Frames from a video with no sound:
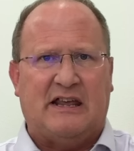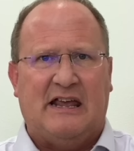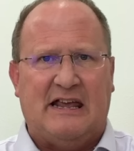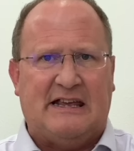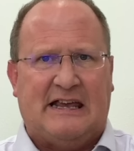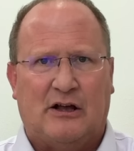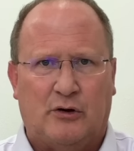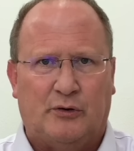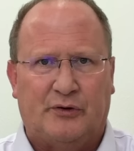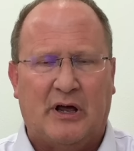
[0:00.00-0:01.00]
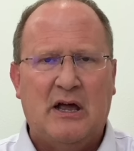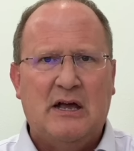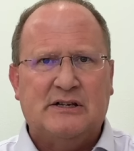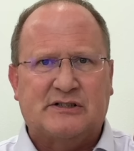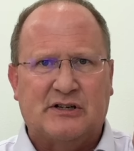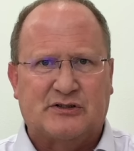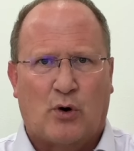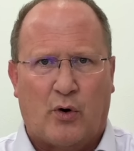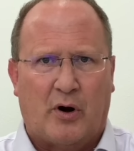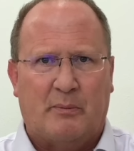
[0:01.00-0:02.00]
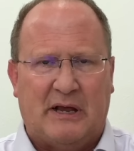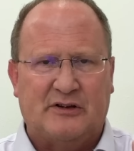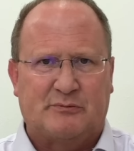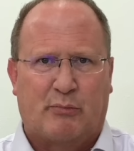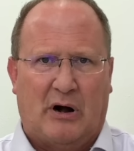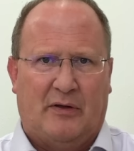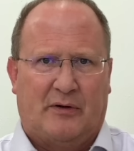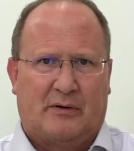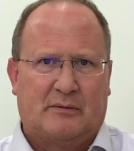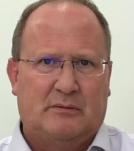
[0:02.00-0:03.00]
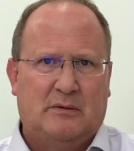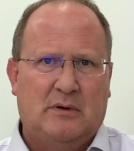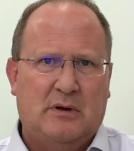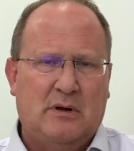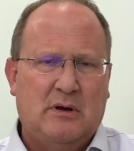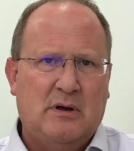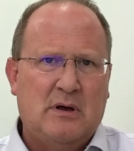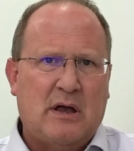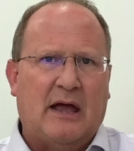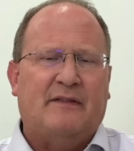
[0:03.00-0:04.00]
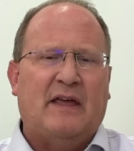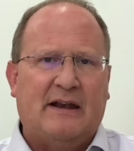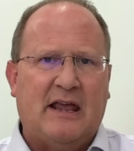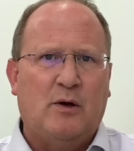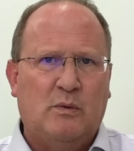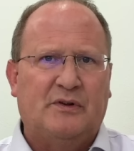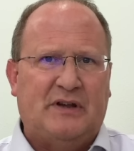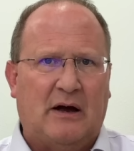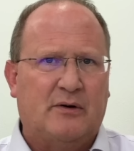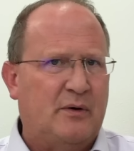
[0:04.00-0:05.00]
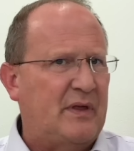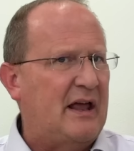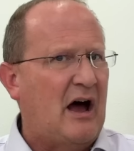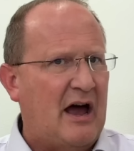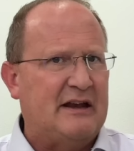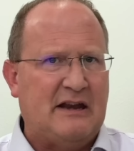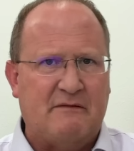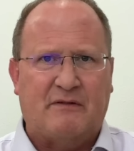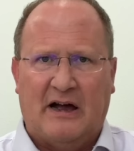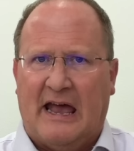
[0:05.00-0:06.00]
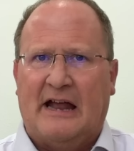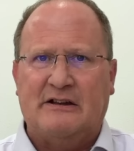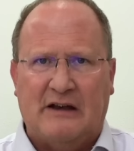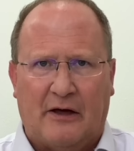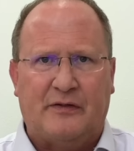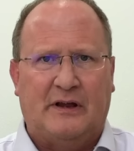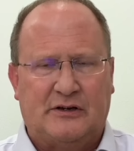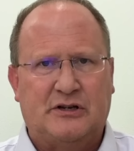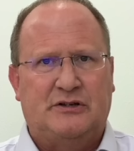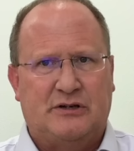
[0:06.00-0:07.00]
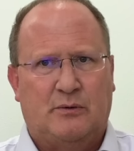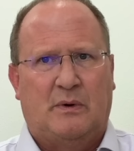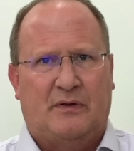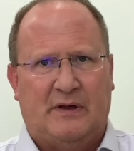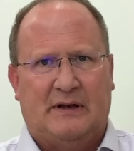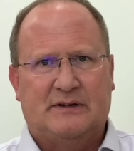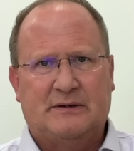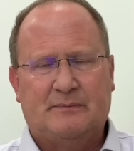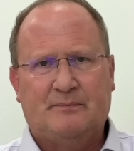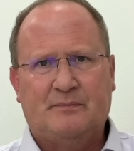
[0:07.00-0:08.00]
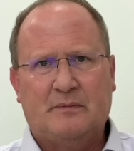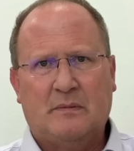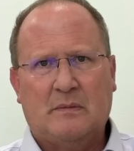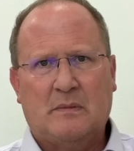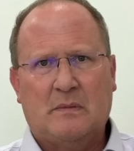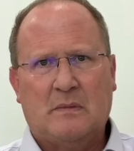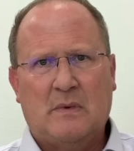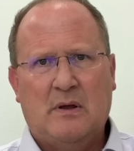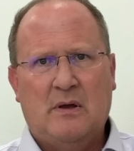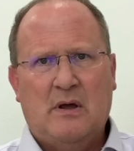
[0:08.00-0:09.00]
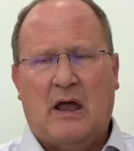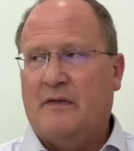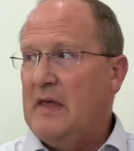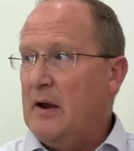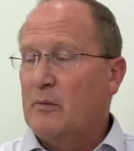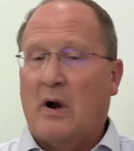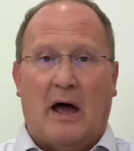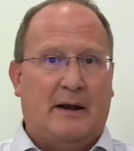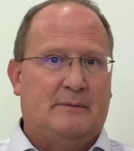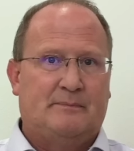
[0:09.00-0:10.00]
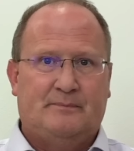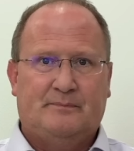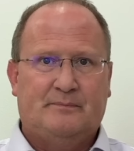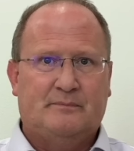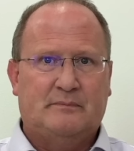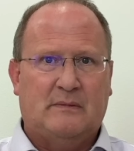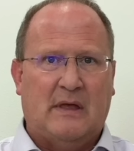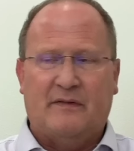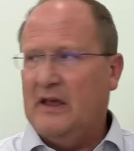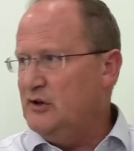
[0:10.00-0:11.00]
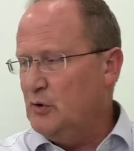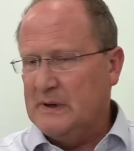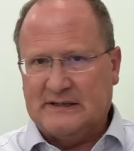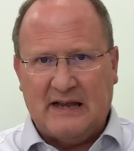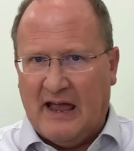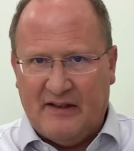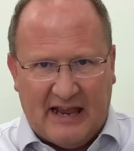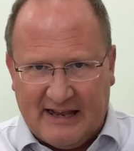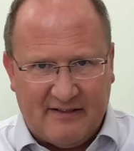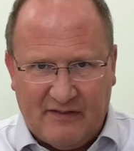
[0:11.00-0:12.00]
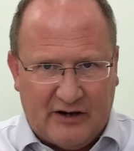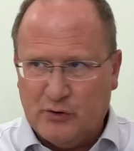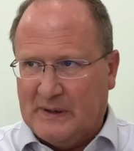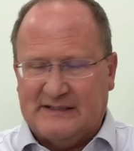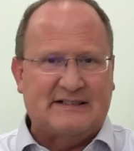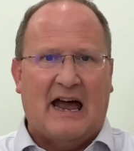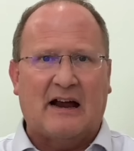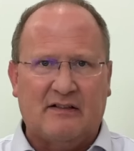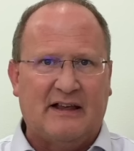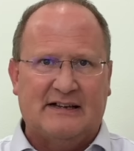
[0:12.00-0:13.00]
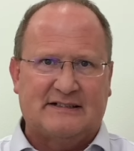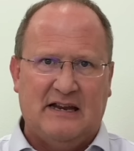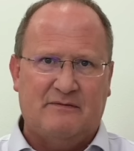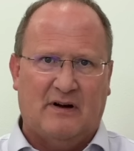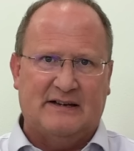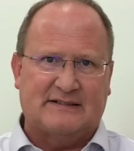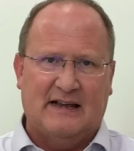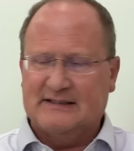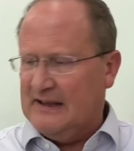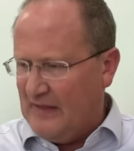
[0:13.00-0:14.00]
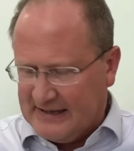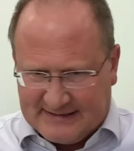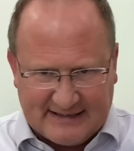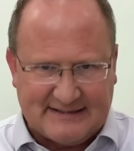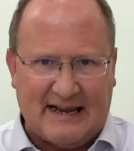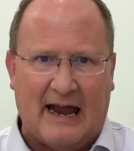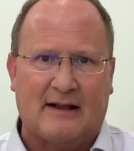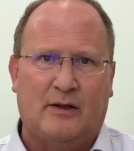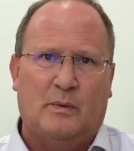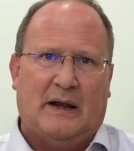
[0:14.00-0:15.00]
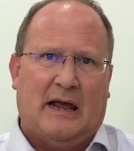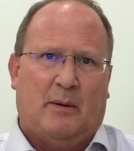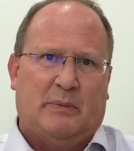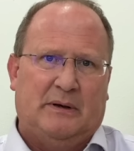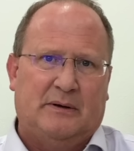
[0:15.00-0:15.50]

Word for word: he killed Seezoram, his brother. And then he will tell you that I, Nephi, had nothing to do with it. And they run. And they do, and it, they do exactly as Nephi says, and that's exactly what happened.